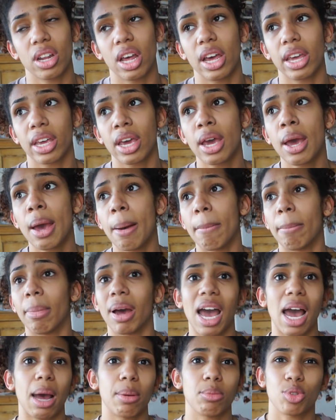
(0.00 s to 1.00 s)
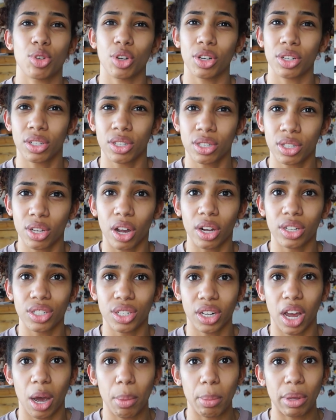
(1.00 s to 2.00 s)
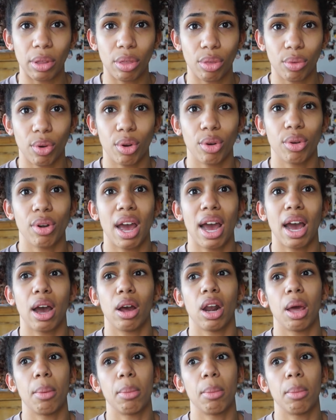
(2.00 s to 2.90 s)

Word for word: Like my hamstrings are starting to coming through now,